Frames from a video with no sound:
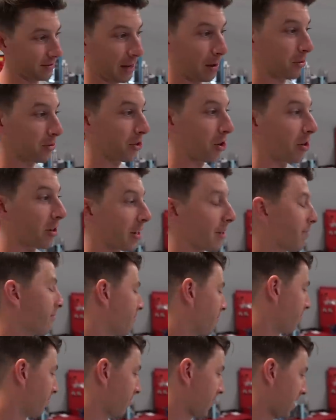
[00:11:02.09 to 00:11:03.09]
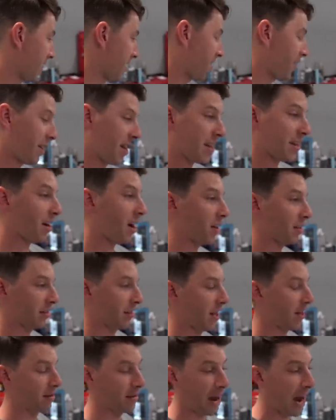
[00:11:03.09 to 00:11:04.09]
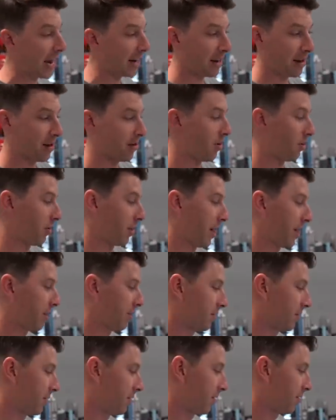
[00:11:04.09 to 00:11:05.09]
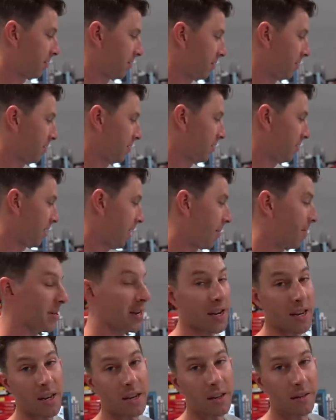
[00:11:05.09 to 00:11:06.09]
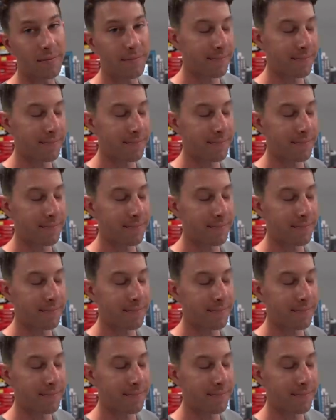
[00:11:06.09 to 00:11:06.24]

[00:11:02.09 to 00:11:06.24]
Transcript: That was all him. He caught that. I didn't know that. I'm an idiot.